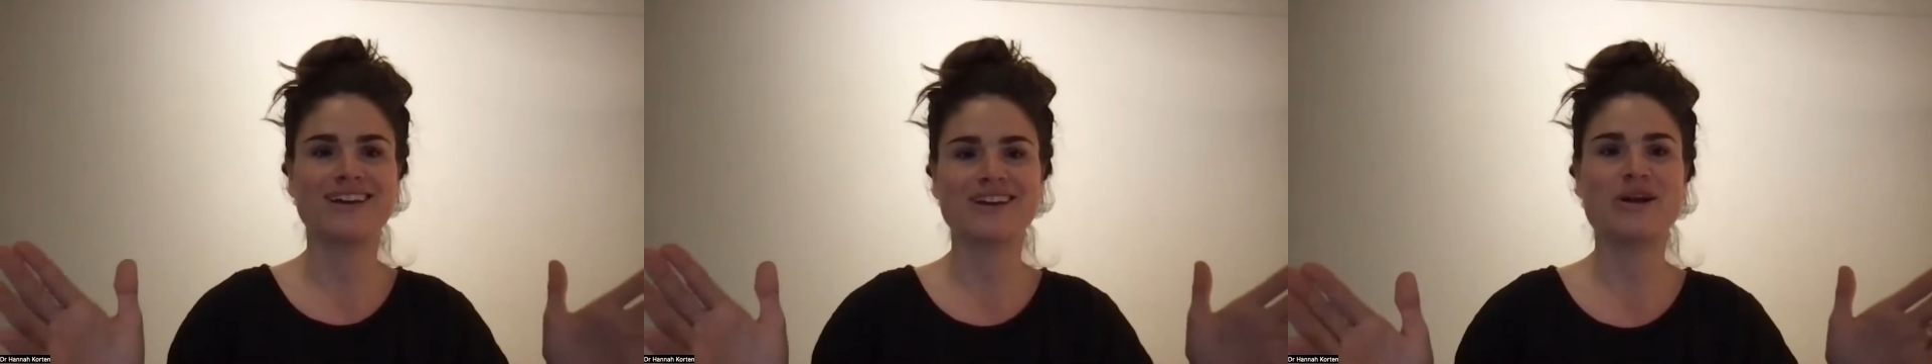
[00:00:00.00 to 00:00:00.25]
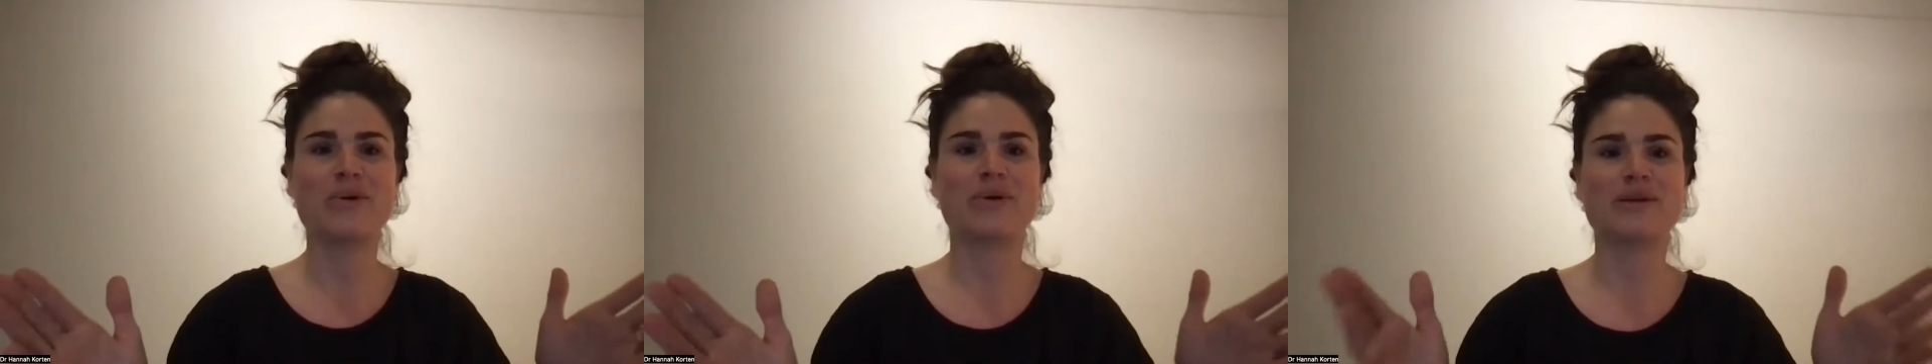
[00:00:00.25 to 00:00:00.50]

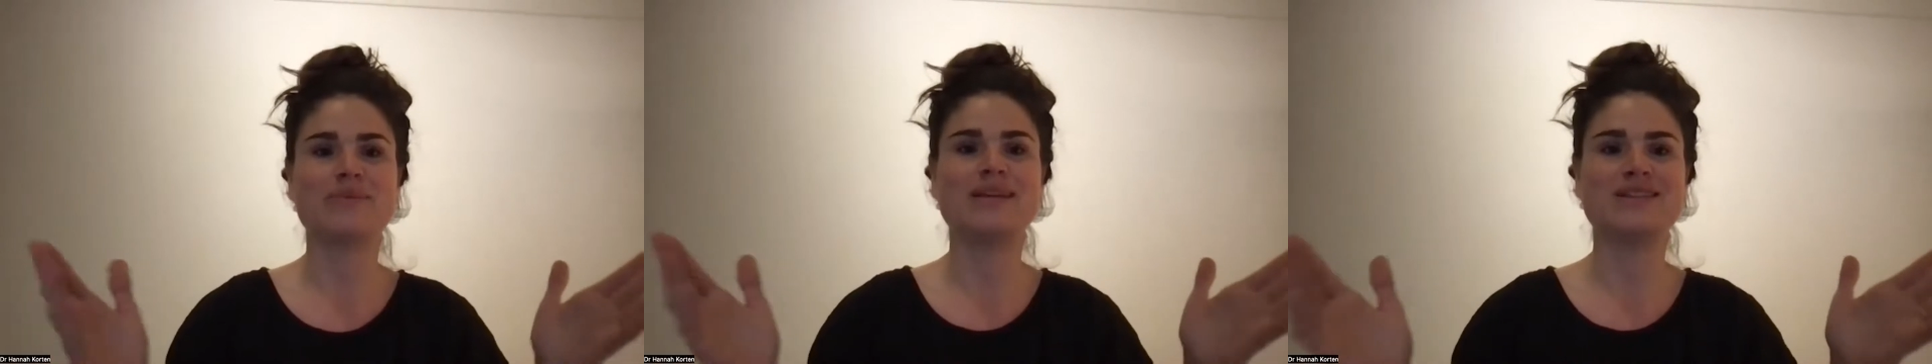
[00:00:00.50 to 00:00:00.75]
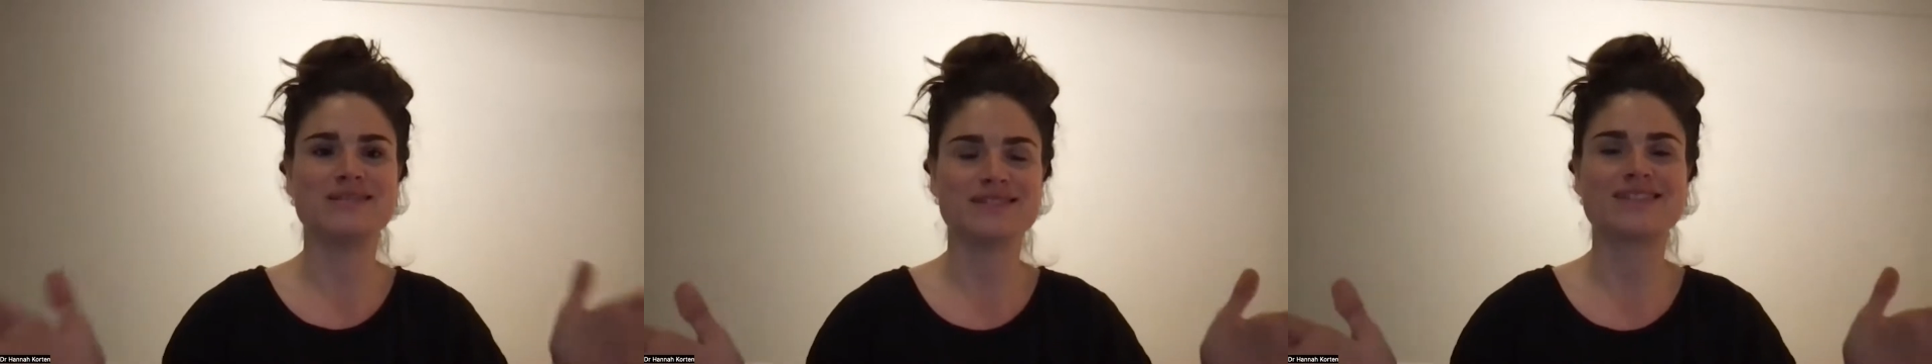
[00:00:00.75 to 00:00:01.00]
don't want to
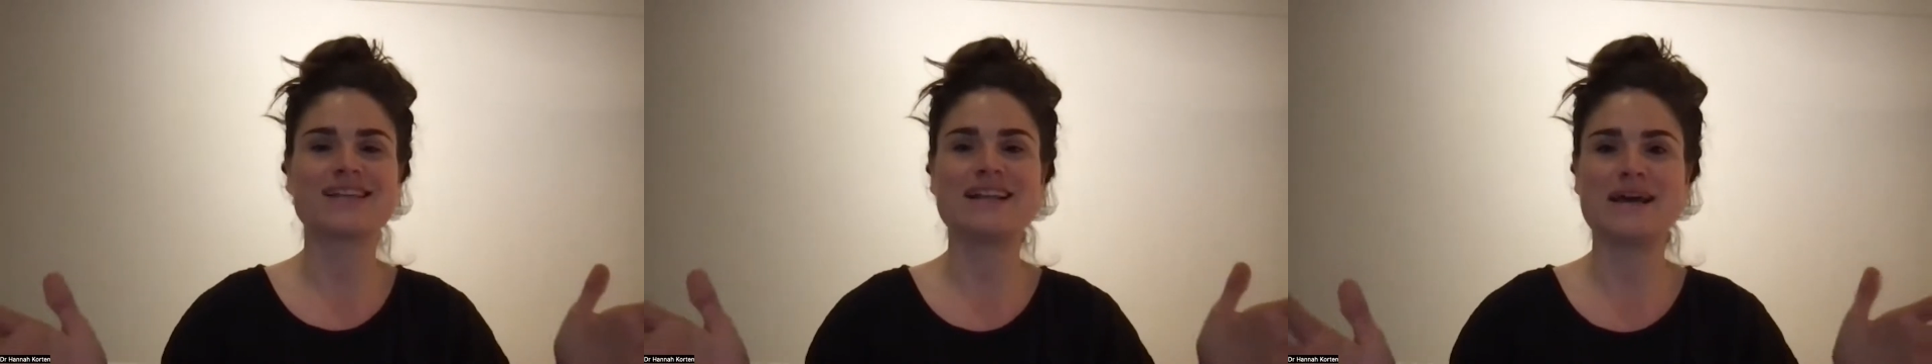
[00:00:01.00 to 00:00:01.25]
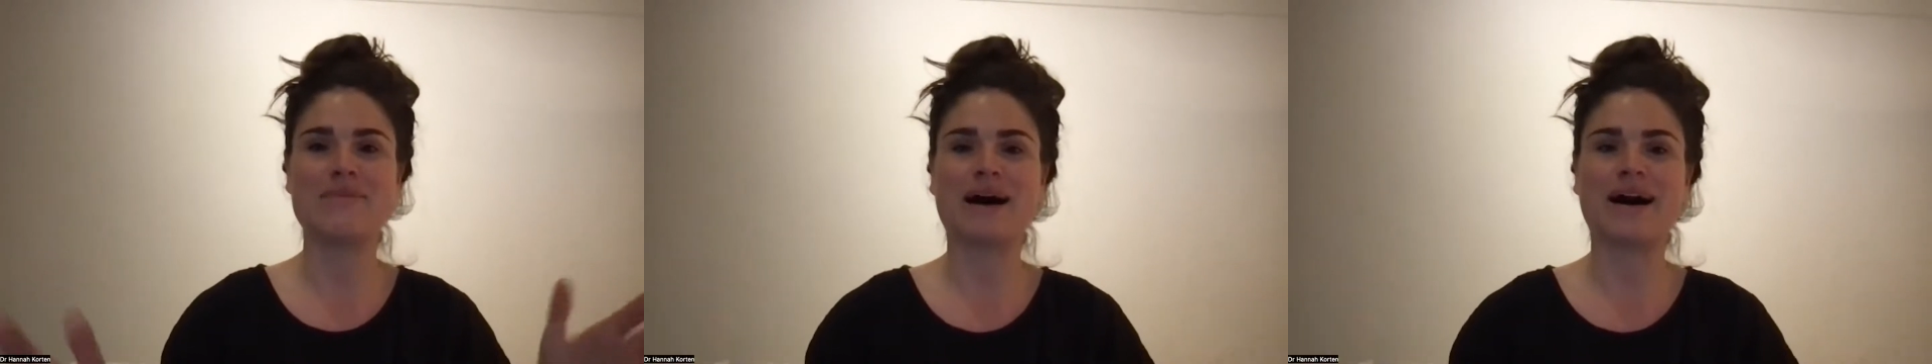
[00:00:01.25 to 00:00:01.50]
be
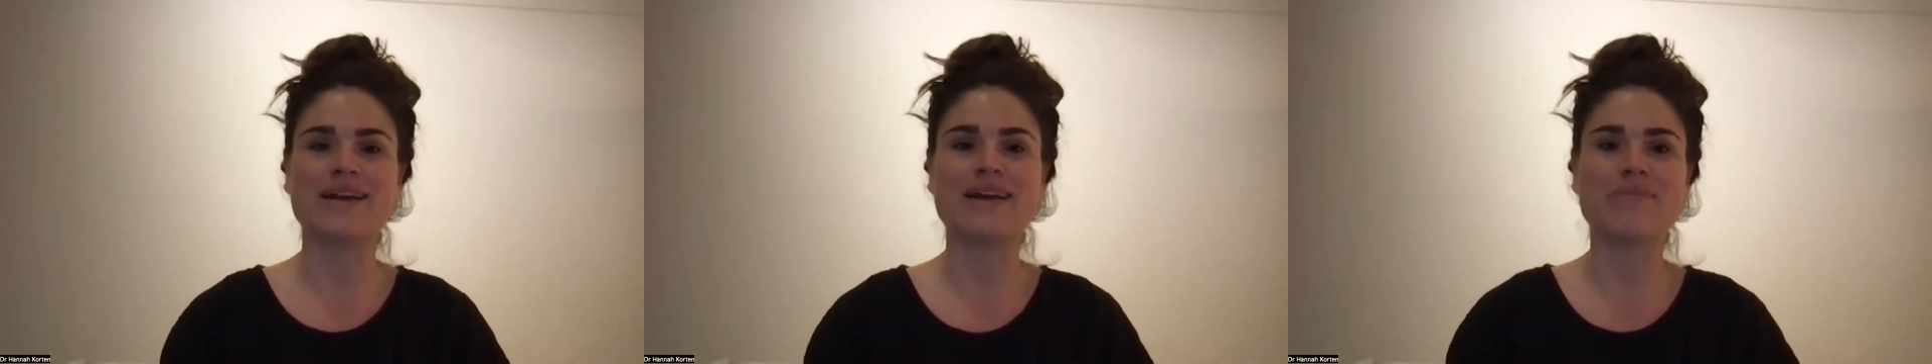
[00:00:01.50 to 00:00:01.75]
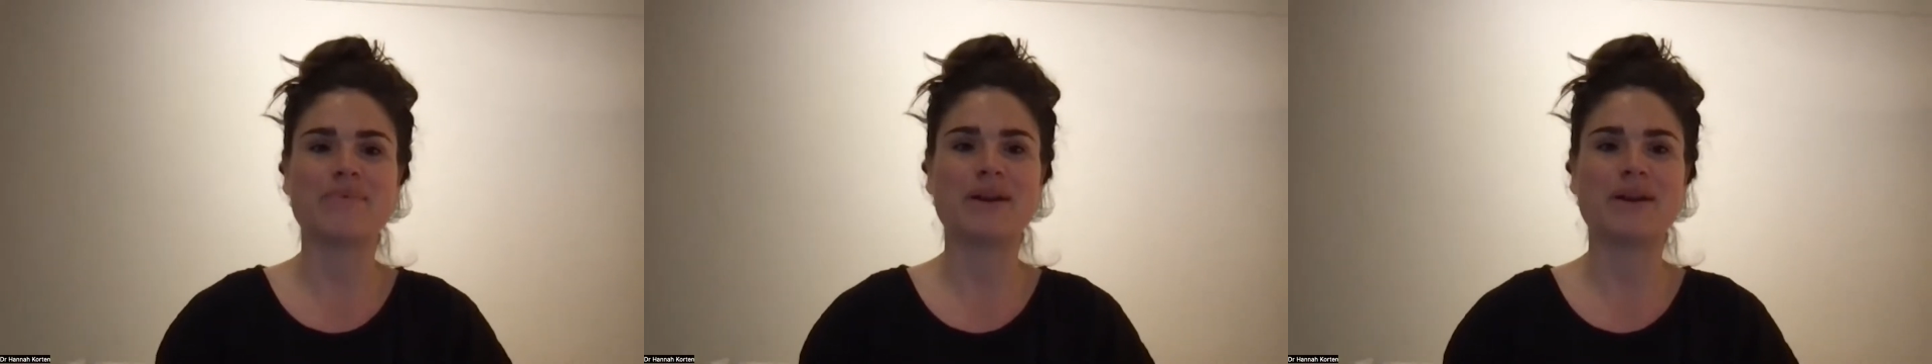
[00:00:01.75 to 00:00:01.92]
silly about it,